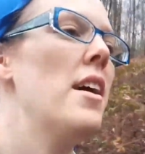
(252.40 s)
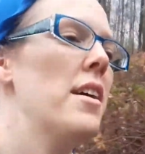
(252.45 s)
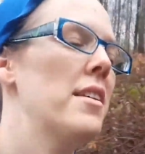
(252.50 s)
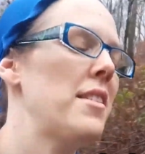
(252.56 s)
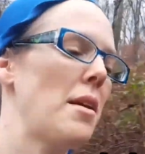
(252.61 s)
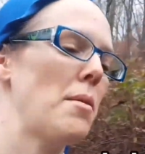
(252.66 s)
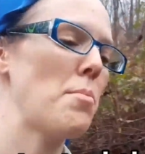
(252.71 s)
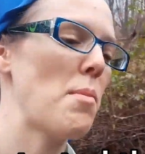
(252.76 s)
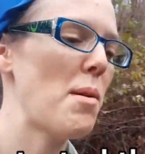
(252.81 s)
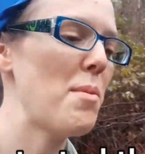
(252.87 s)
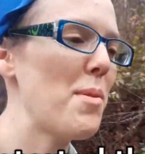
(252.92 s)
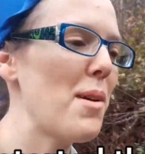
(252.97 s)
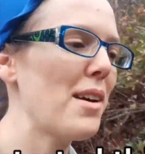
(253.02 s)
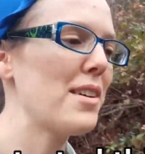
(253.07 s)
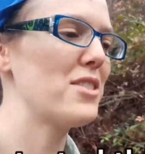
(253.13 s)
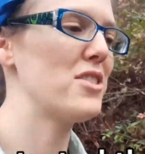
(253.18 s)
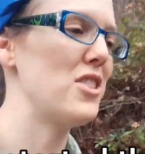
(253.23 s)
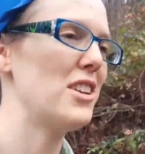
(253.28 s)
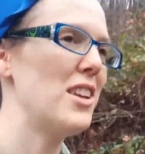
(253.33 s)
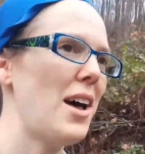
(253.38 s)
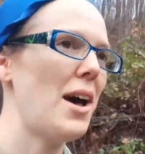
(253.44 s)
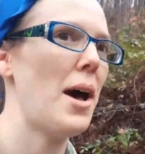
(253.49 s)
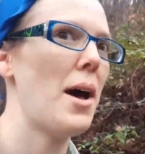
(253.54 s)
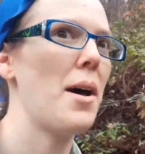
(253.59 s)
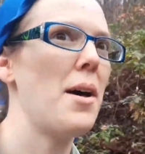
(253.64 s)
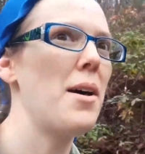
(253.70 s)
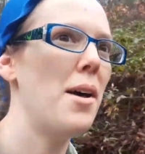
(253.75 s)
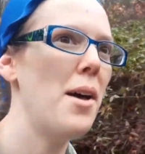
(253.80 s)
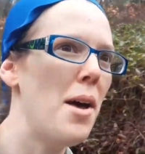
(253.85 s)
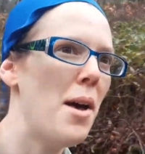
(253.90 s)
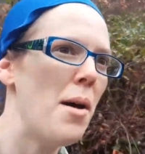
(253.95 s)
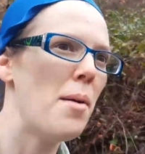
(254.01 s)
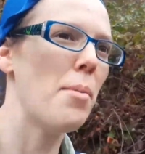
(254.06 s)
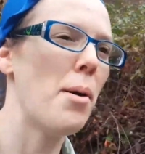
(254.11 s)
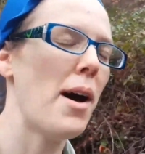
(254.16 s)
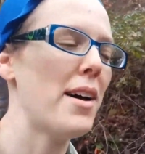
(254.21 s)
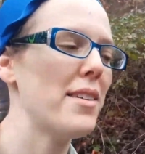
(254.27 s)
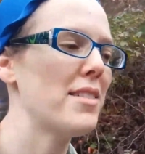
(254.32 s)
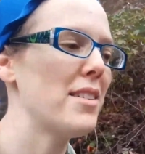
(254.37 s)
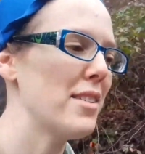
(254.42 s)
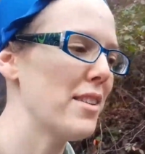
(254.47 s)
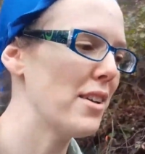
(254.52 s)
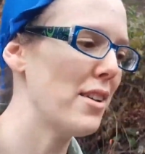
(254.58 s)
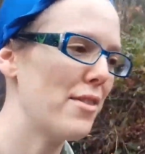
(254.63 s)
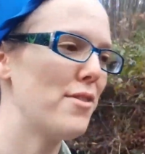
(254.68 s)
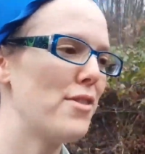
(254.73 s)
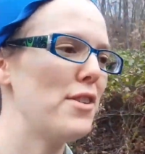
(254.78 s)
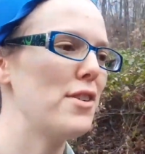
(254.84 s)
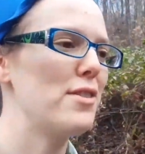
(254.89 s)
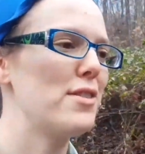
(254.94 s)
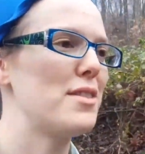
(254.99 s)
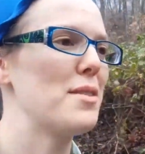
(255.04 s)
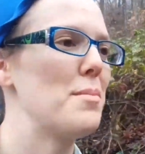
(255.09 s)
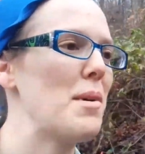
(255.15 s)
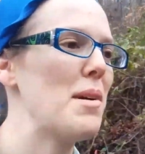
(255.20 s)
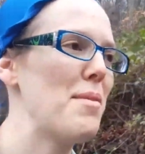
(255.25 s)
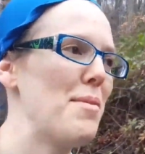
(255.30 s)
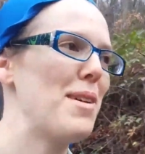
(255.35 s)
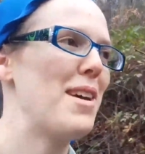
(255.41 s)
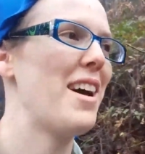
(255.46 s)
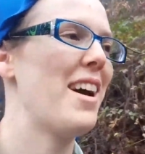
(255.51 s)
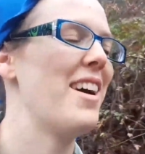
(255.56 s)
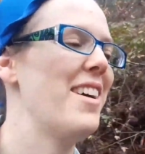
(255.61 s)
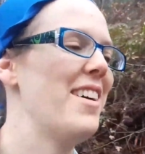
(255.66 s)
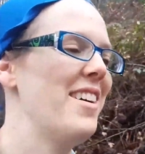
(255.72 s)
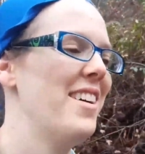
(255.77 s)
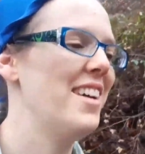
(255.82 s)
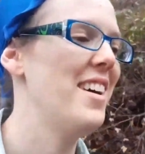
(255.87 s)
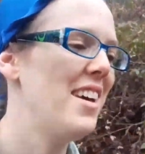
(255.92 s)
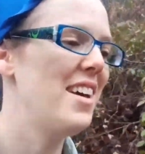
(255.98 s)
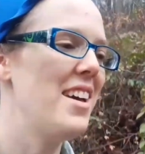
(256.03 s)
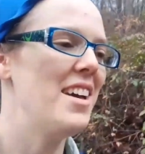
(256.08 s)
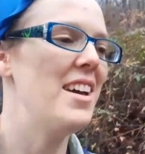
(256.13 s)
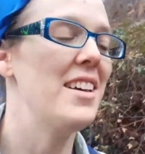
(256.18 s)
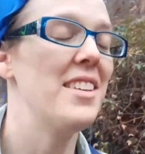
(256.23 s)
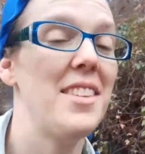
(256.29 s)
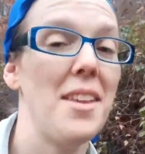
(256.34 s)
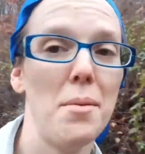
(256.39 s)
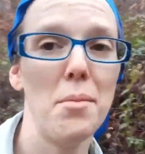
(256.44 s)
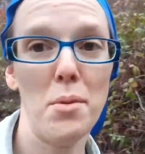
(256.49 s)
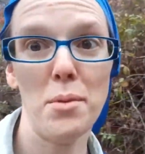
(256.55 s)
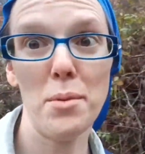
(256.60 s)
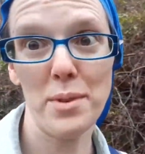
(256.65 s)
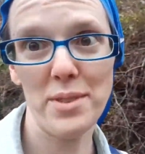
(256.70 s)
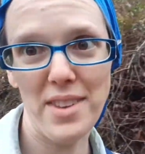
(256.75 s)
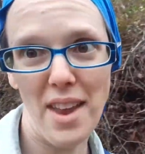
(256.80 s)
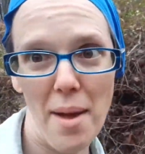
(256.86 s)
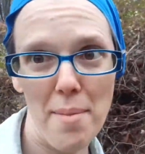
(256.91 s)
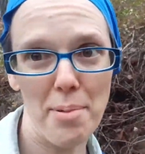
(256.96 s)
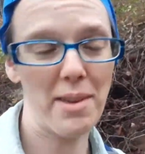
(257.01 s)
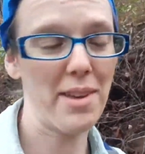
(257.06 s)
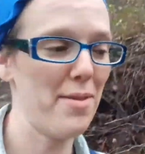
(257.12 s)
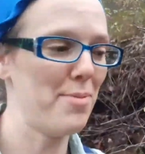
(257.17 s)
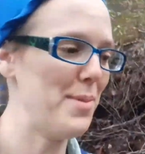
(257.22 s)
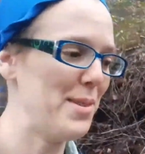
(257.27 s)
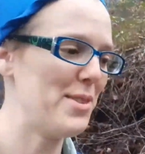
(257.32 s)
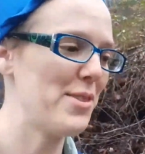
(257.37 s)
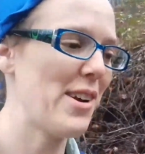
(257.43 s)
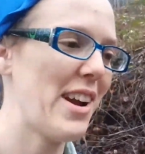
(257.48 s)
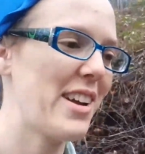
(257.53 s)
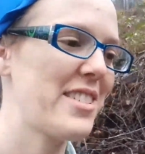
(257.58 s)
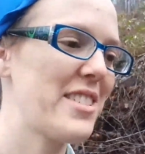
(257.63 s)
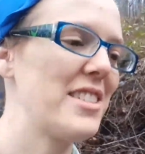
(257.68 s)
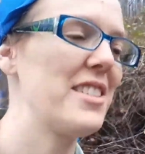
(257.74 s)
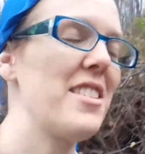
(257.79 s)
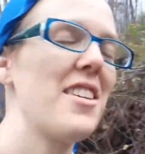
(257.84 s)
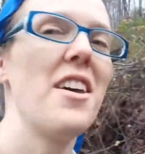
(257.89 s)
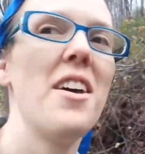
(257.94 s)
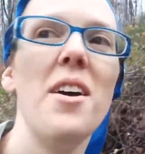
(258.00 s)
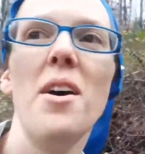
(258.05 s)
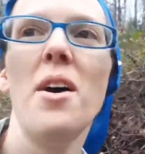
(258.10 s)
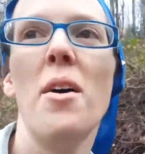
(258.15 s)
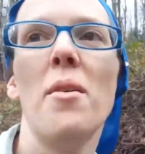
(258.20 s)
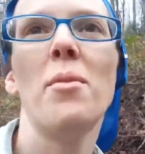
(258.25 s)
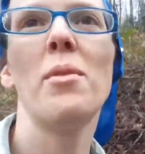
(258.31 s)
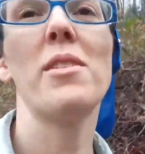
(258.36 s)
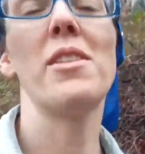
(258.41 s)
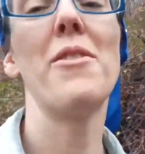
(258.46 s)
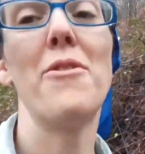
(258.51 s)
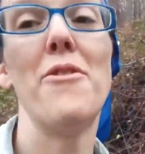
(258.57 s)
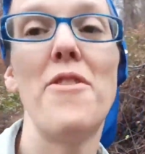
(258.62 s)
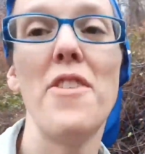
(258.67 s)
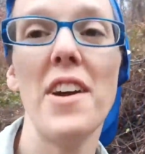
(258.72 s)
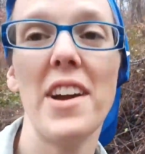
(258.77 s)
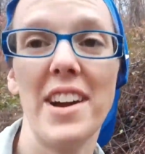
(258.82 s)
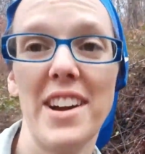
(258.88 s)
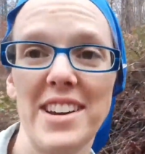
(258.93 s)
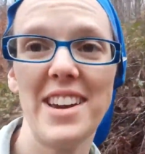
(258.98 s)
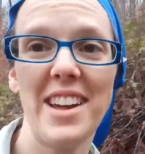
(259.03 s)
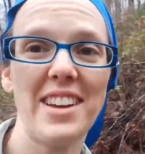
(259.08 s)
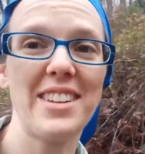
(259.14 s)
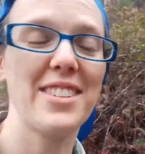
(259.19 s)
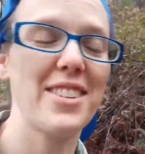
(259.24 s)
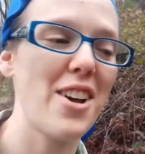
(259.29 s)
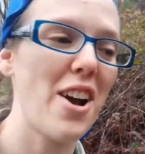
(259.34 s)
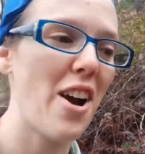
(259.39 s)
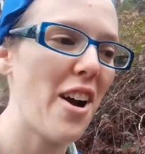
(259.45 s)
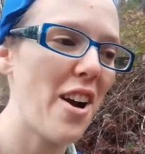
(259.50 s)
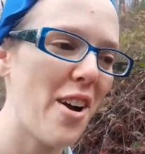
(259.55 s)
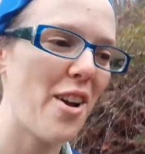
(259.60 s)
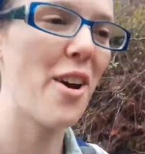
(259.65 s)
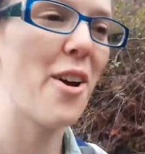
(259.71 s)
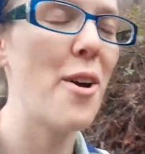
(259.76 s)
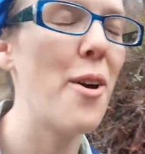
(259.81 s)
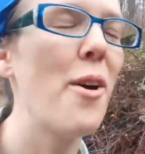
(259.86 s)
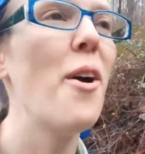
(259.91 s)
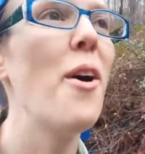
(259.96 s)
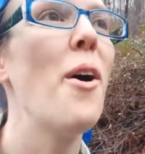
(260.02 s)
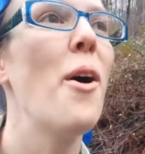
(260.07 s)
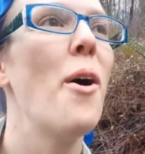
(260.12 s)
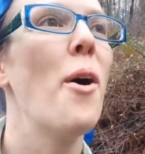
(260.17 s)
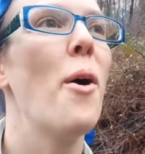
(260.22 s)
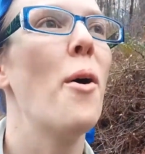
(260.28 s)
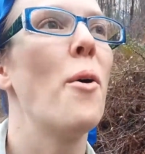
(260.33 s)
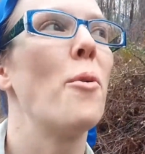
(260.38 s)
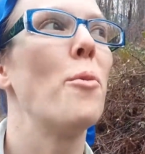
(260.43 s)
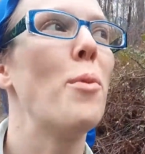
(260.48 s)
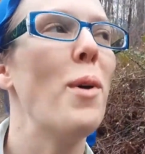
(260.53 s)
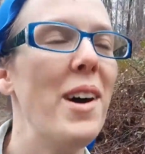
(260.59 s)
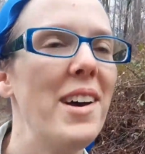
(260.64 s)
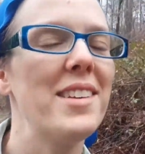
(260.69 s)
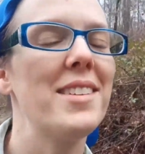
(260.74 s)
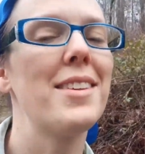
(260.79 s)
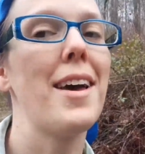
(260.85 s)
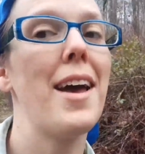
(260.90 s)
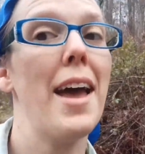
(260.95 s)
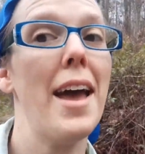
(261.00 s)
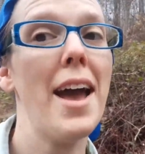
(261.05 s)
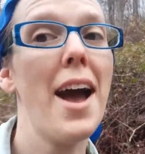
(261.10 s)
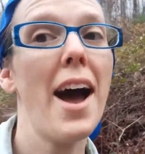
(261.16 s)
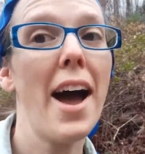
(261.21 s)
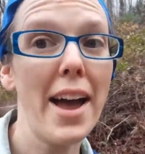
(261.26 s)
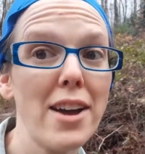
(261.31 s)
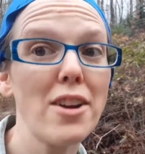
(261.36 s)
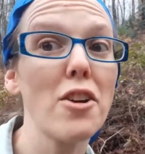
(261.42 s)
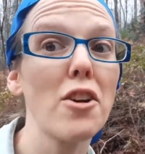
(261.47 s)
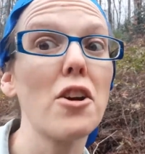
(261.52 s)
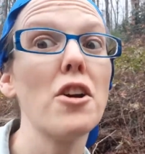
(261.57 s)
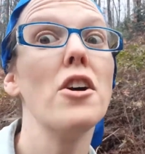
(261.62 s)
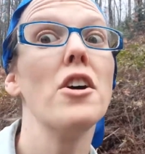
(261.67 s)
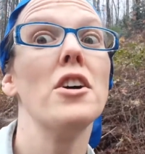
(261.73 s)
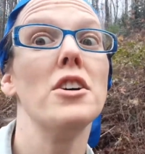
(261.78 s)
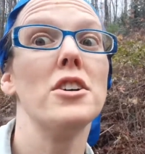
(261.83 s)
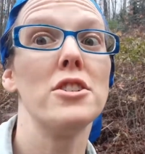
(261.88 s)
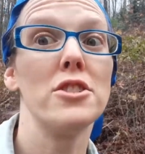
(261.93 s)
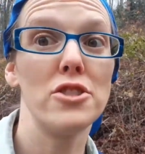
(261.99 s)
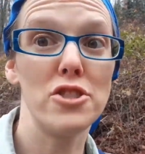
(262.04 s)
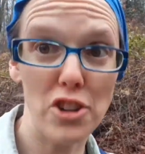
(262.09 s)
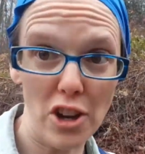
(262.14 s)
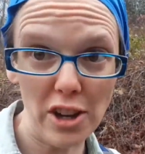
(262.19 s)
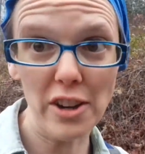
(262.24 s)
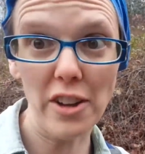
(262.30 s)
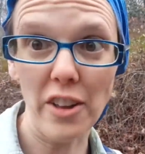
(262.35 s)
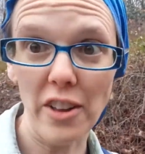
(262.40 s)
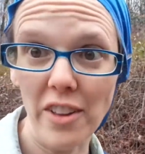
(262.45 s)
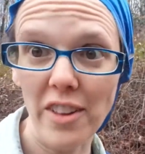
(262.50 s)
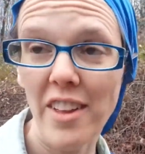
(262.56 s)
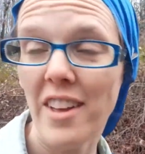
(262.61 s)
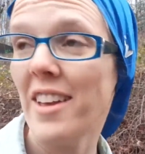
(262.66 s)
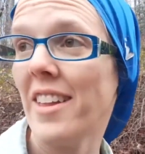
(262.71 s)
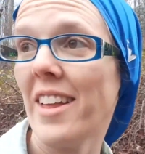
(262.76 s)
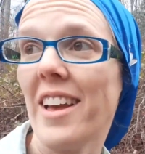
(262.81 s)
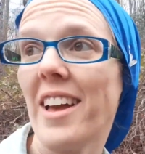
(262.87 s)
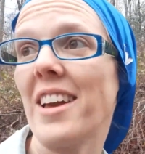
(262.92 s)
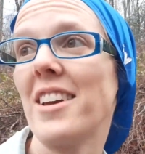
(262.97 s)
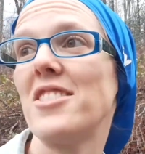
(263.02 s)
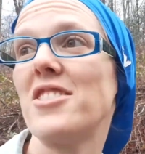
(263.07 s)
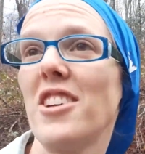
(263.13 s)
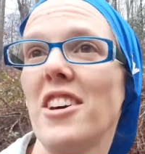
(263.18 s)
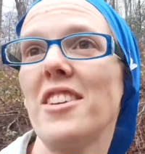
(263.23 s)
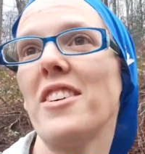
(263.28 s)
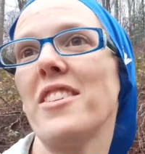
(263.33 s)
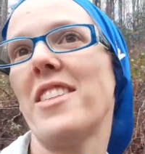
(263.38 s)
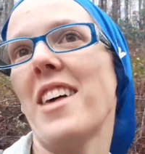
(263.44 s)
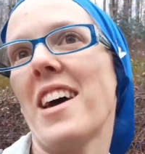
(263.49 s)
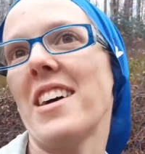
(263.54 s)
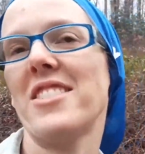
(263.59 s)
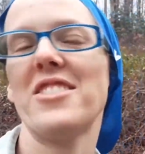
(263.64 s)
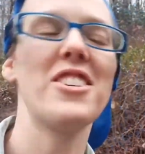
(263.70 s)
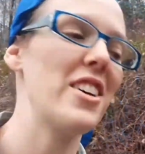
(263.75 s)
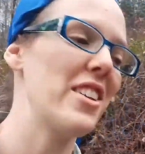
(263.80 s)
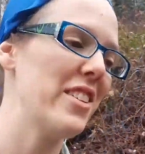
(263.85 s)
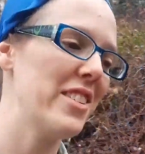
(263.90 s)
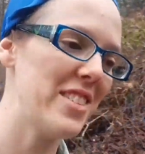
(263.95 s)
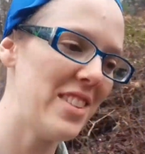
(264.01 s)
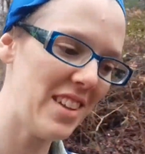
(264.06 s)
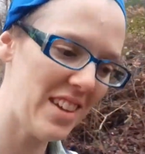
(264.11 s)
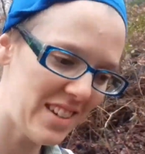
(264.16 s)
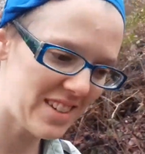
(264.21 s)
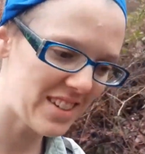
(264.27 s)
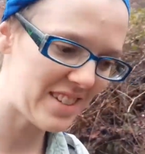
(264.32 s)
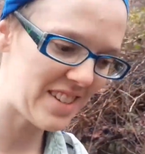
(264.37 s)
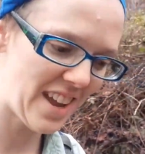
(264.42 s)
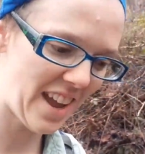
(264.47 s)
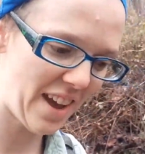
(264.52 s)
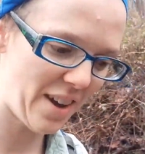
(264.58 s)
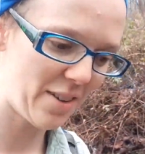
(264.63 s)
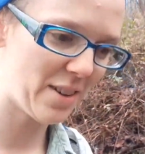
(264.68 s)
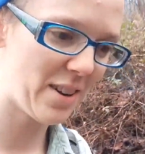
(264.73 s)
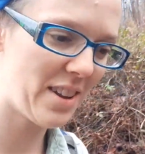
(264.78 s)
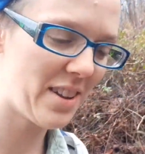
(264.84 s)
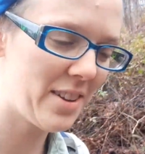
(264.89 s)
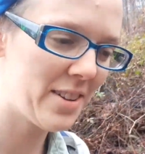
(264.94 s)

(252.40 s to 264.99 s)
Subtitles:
Like, maybe I should pause and look confused, and maybe someone will stop and give me directions. Well, the very next car was a hiker shuttle, like a shuttle that shuttles into town.